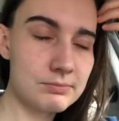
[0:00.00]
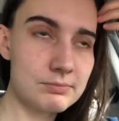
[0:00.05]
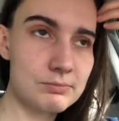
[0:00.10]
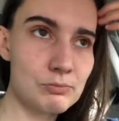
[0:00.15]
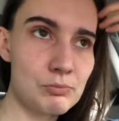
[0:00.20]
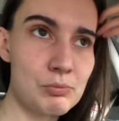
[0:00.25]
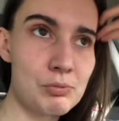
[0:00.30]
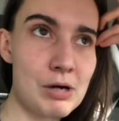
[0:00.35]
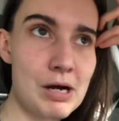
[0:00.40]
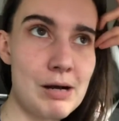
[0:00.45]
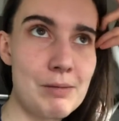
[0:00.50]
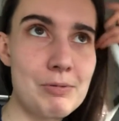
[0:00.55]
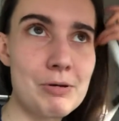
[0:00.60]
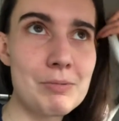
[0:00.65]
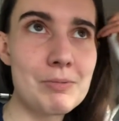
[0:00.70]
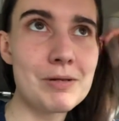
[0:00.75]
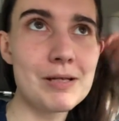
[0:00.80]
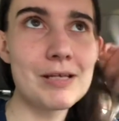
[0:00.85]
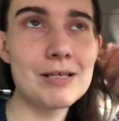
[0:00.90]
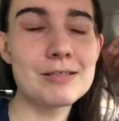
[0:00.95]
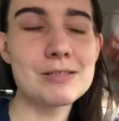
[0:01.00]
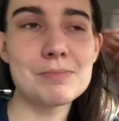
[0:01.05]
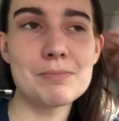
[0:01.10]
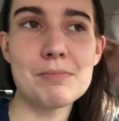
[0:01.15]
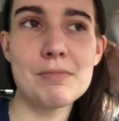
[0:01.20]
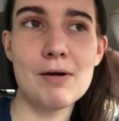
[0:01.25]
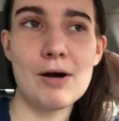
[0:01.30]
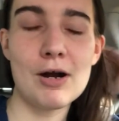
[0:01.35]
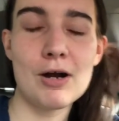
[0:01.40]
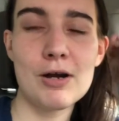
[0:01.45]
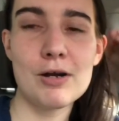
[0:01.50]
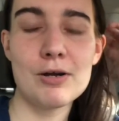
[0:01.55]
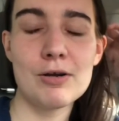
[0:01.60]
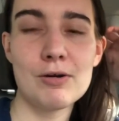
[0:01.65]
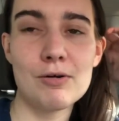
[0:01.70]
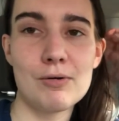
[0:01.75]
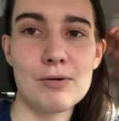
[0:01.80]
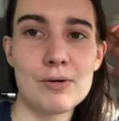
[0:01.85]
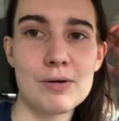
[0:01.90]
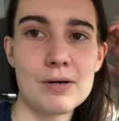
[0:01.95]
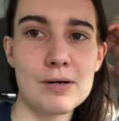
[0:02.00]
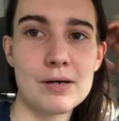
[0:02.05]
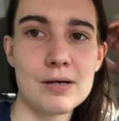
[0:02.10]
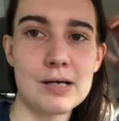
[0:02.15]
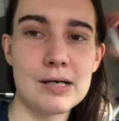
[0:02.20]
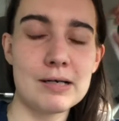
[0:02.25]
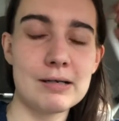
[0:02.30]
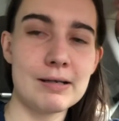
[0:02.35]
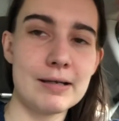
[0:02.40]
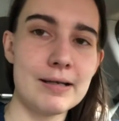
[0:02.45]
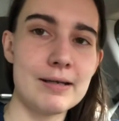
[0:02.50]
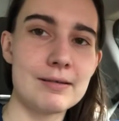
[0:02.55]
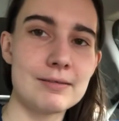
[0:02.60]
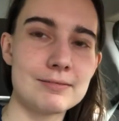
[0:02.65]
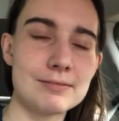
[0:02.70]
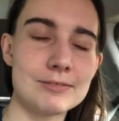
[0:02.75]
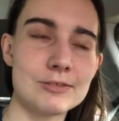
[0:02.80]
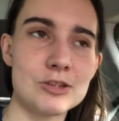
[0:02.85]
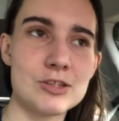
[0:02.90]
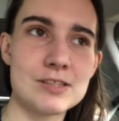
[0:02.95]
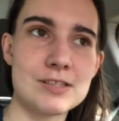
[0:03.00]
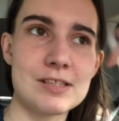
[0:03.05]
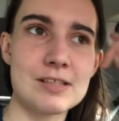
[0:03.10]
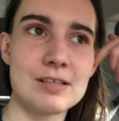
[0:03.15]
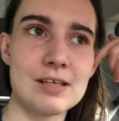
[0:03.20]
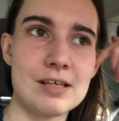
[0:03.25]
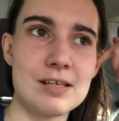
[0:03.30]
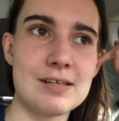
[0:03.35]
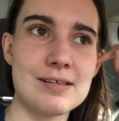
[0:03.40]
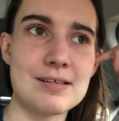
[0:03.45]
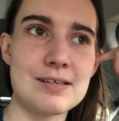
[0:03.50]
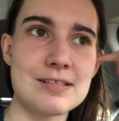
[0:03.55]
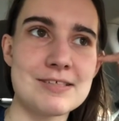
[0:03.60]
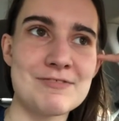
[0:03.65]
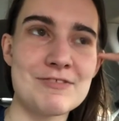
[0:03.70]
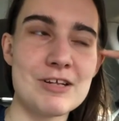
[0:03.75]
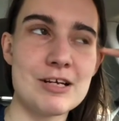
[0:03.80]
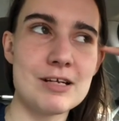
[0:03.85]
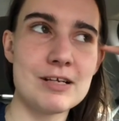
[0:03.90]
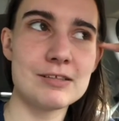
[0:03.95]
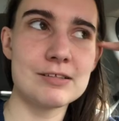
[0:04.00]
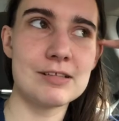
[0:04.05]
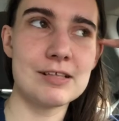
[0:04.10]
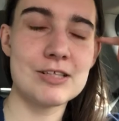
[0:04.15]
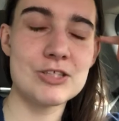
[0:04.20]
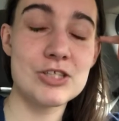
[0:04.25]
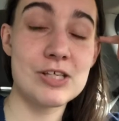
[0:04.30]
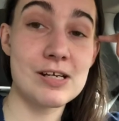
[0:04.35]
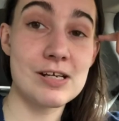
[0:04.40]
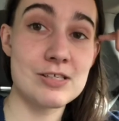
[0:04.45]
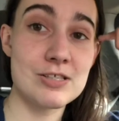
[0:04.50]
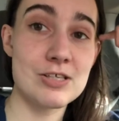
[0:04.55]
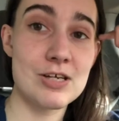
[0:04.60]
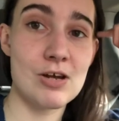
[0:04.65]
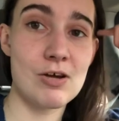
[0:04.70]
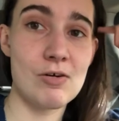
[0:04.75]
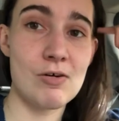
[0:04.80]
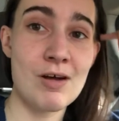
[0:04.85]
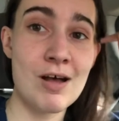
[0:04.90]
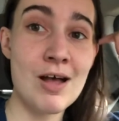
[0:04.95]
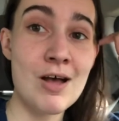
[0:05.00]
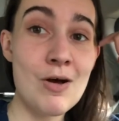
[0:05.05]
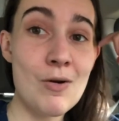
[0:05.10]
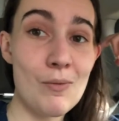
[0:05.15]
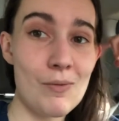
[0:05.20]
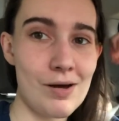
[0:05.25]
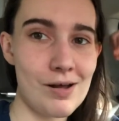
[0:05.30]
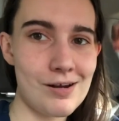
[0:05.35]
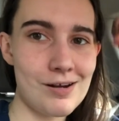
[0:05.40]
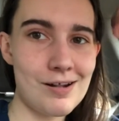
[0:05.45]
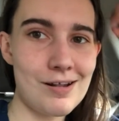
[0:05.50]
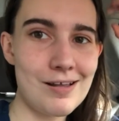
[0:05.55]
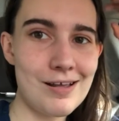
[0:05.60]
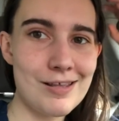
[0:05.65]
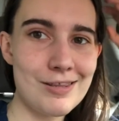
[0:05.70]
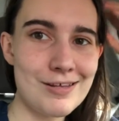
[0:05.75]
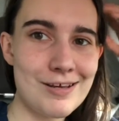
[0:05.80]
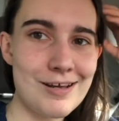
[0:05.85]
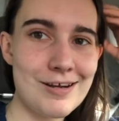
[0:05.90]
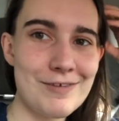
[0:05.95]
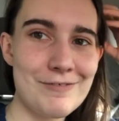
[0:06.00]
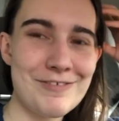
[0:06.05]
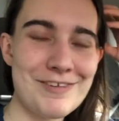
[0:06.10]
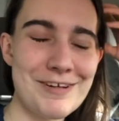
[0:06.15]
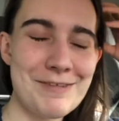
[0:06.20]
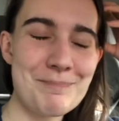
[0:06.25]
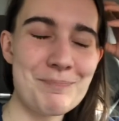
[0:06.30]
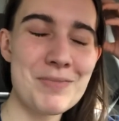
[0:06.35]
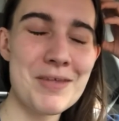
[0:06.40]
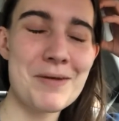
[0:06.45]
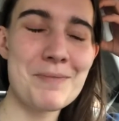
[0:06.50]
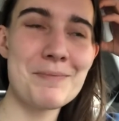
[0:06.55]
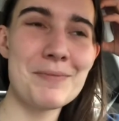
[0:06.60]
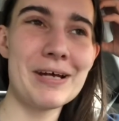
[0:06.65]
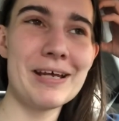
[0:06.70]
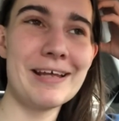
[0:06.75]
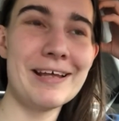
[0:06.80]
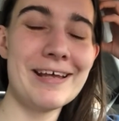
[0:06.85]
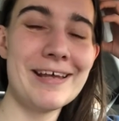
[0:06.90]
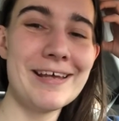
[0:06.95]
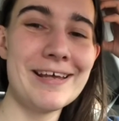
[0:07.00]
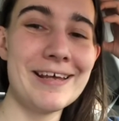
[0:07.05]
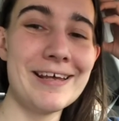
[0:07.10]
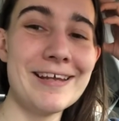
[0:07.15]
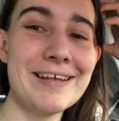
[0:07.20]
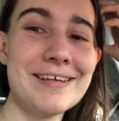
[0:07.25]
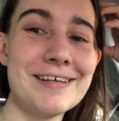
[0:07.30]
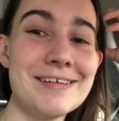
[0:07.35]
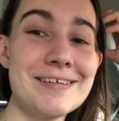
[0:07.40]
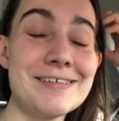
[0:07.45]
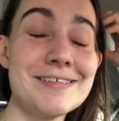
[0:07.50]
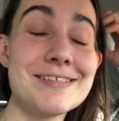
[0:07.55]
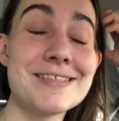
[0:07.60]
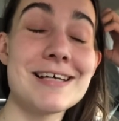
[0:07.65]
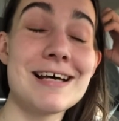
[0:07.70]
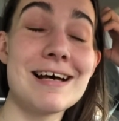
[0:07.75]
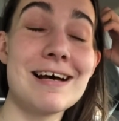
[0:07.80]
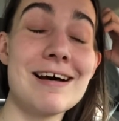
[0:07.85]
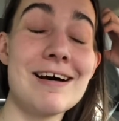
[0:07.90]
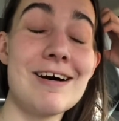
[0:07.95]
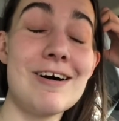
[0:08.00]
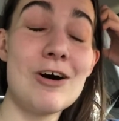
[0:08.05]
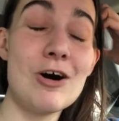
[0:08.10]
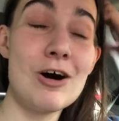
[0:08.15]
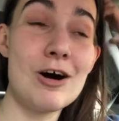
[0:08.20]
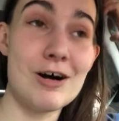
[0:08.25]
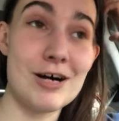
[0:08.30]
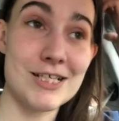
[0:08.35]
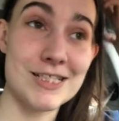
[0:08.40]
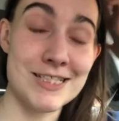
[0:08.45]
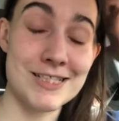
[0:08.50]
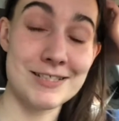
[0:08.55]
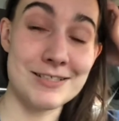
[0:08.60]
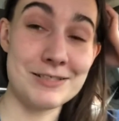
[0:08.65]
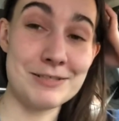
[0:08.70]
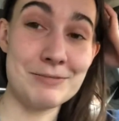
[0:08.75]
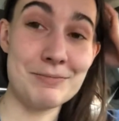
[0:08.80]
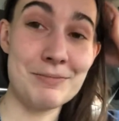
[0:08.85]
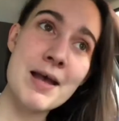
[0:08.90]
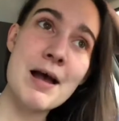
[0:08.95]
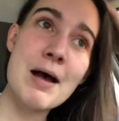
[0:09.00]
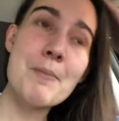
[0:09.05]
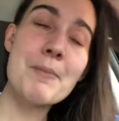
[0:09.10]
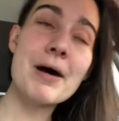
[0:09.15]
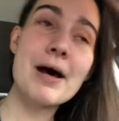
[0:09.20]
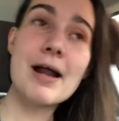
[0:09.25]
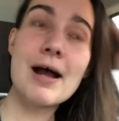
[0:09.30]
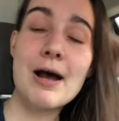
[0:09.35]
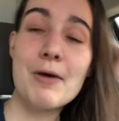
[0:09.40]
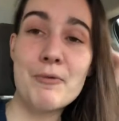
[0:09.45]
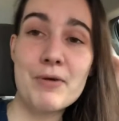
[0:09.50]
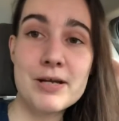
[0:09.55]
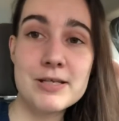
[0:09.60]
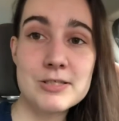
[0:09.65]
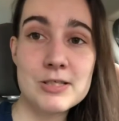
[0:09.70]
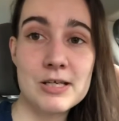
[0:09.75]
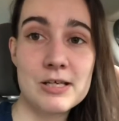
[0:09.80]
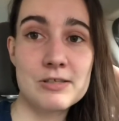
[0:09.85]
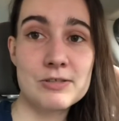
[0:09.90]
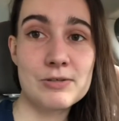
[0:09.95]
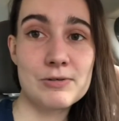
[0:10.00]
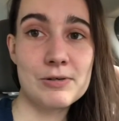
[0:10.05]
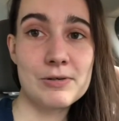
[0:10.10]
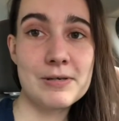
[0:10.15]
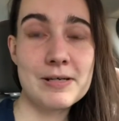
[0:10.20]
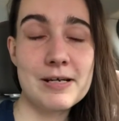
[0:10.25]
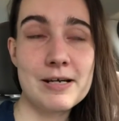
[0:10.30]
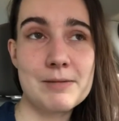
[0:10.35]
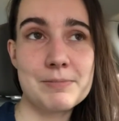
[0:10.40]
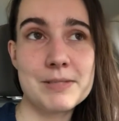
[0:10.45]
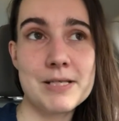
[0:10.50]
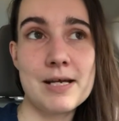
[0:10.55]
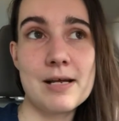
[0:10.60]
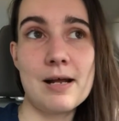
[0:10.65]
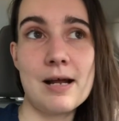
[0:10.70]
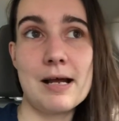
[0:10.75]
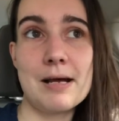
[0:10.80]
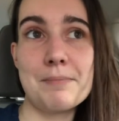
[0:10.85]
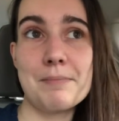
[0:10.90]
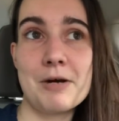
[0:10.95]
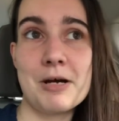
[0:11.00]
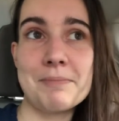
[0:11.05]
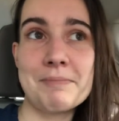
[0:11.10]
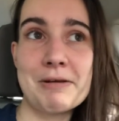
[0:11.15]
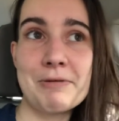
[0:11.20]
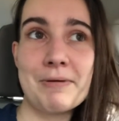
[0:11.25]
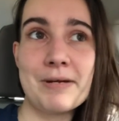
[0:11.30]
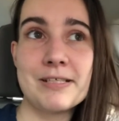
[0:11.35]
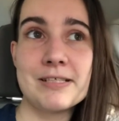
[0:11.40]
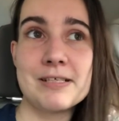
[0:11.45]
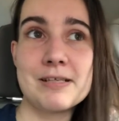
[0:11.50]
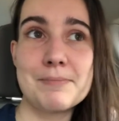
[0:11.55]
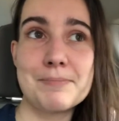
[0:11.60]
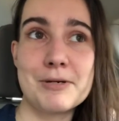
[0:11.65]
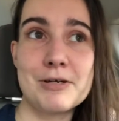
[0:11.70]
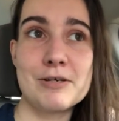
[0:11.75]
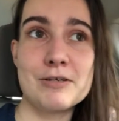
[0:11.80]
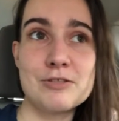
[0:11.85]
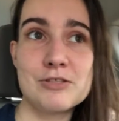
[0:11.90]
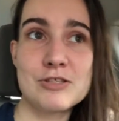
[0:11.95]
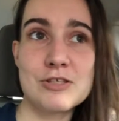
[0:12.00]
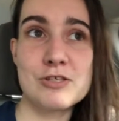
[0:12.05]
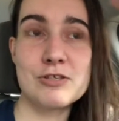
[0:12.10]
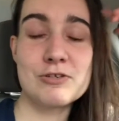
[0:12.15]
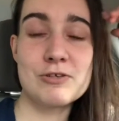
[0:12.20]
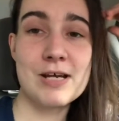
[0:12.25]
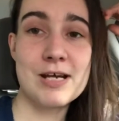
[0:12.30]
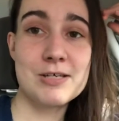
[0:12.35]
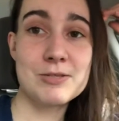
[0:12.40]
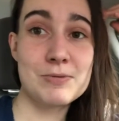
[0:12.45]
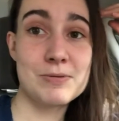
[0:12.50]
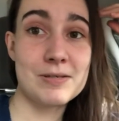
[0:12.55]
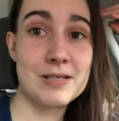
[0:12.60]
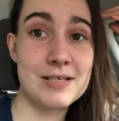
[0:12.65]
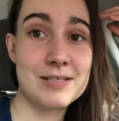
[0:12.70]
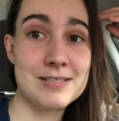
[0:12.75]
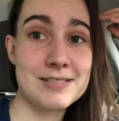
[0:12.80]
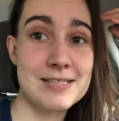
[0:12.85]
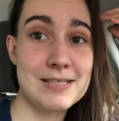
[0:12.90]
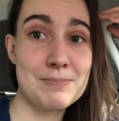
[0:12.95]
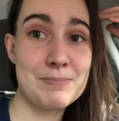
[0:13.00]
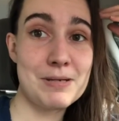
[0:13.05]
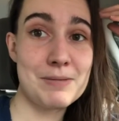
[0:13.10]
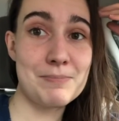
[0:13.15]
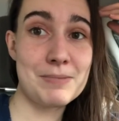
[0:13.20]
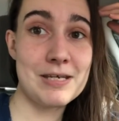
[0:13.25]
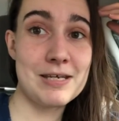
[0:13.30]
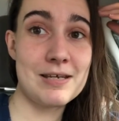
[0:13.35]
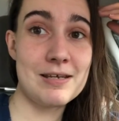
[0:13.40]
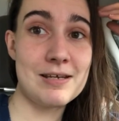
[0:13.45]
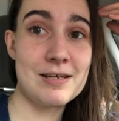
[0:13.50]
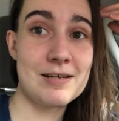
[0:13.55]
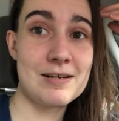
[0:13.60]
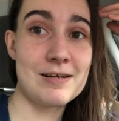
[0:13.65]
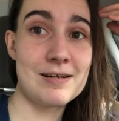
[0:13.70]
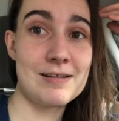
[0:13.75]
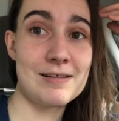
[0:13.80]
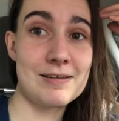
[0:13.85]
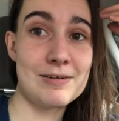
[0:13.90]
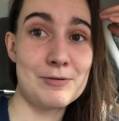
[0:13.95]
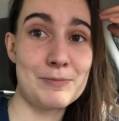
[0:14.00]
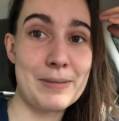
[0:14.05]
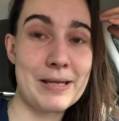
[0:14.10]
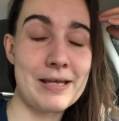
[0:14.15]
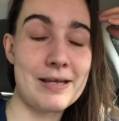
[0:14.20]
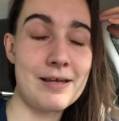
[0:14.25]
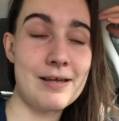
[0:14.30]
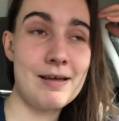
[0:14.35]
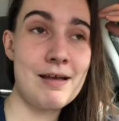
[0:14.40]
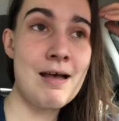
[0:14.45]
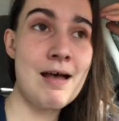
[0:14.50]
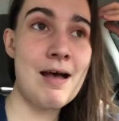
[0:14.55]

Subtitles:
Probably tomorrow or like just at the end of this vlog to let you guys know what all I thought of it. But it is awesome. But I wanted to do a quick update. I'm on my way to the barn, so you guys will get to see Pippi here in a little bit.